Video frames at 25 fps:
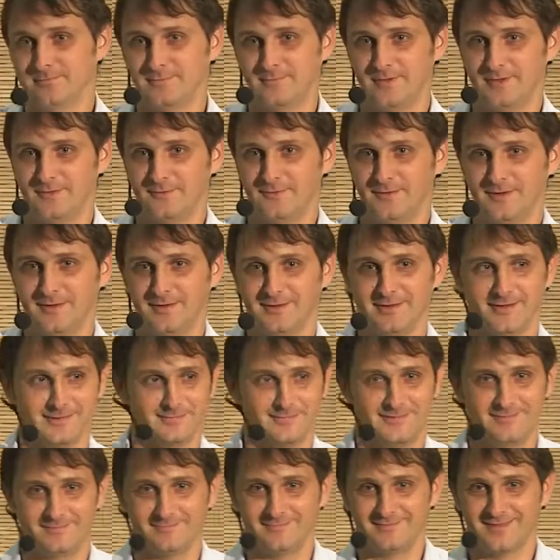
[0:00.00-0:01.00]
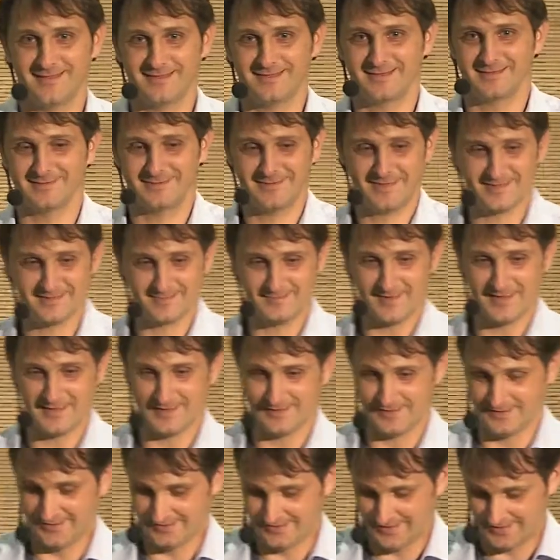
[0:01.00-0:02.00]
it really doesn't
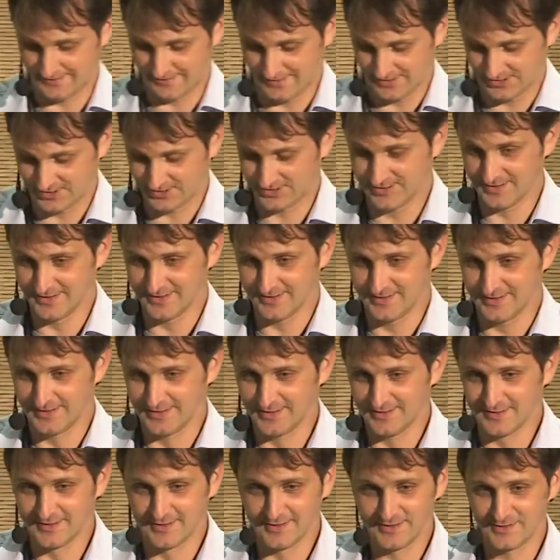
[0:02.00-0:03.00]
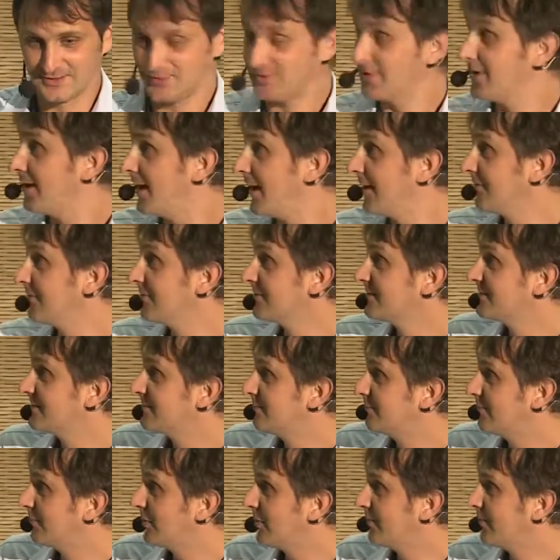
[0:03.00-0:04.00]
matter that much. So I was
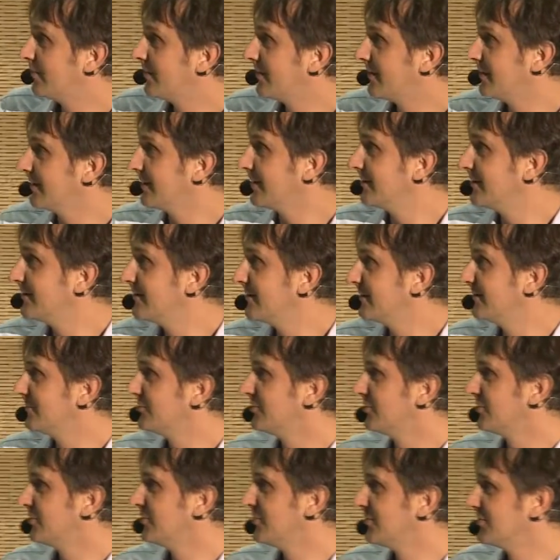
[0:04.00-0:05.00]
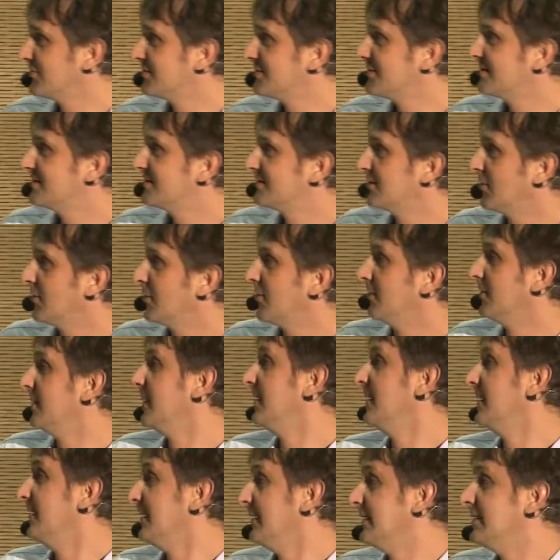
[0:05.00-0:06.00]
properly introduced. So
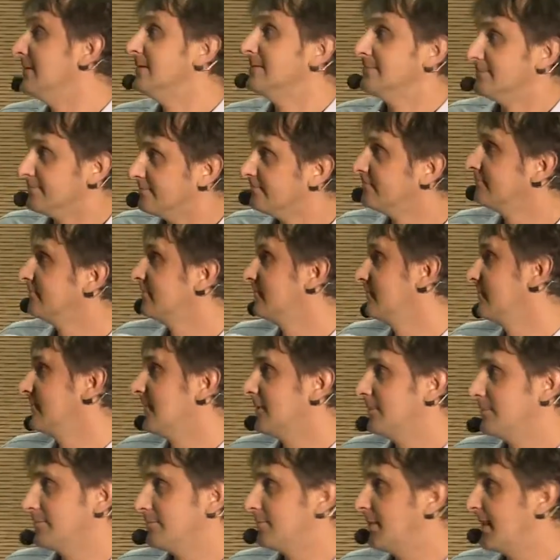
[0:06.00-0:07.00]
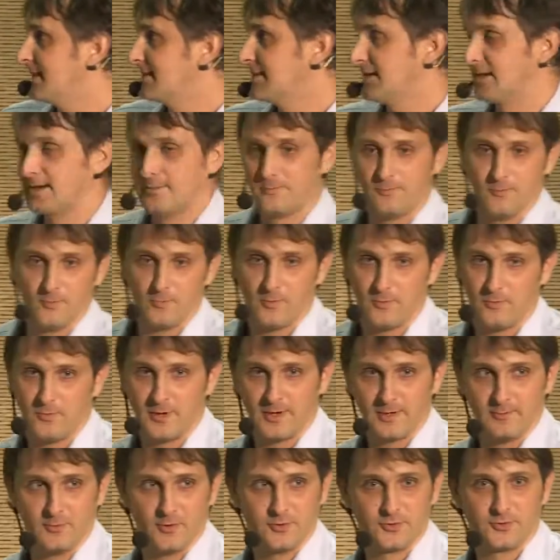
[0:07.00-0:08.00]
basically, what
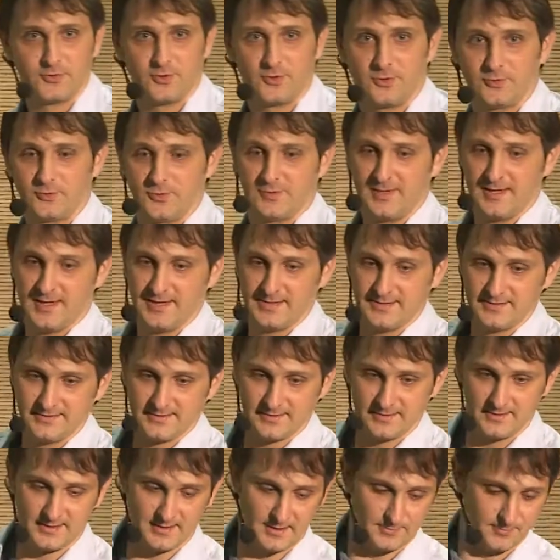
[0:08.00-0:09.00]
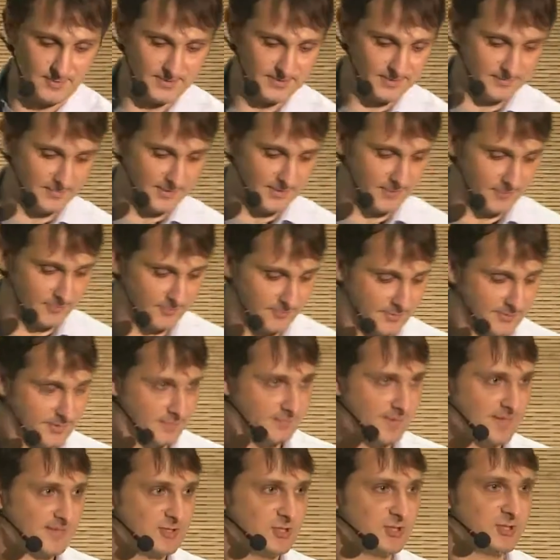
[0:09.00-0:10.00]
I want to talk today is a little bit about
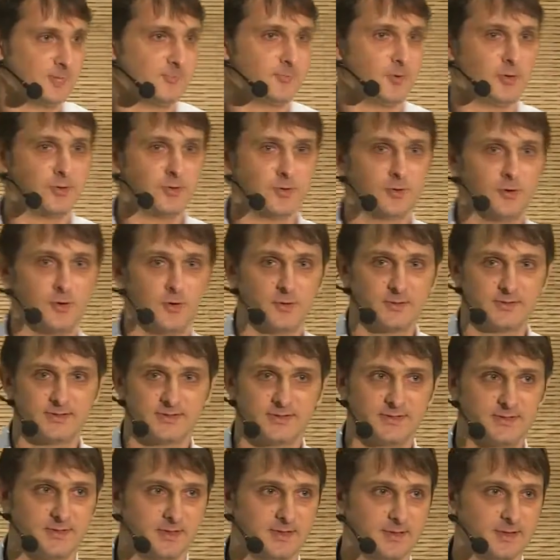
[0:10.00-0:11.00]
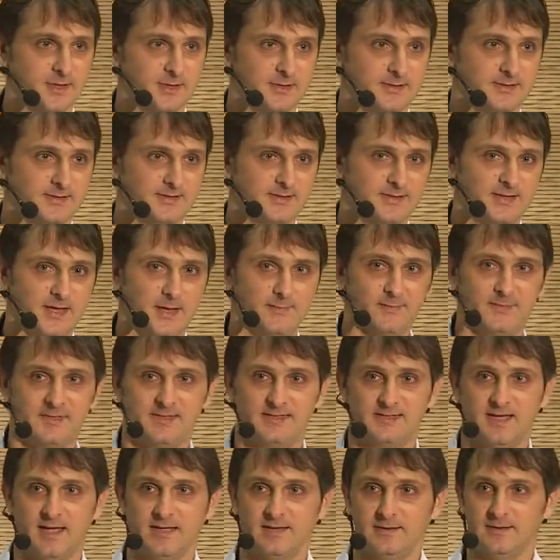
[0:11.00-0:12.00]
messaging protocols and some
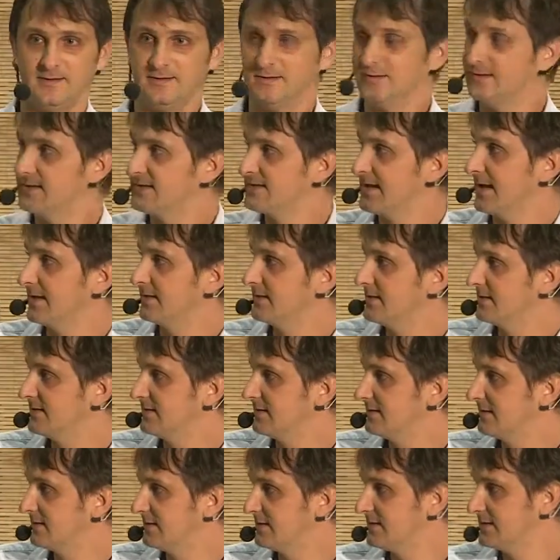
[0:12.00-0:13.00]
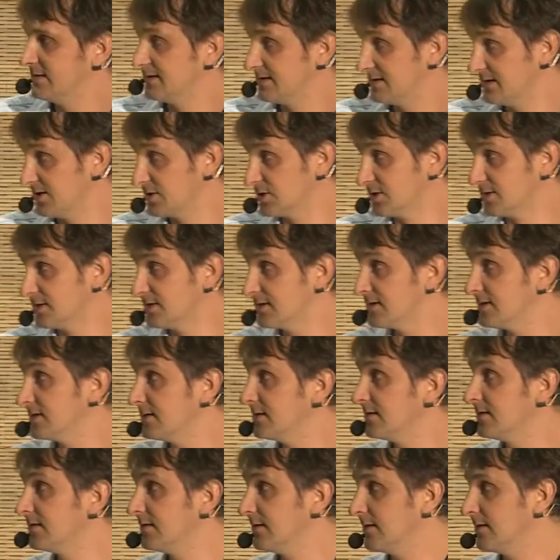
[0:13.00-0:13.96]
design decisions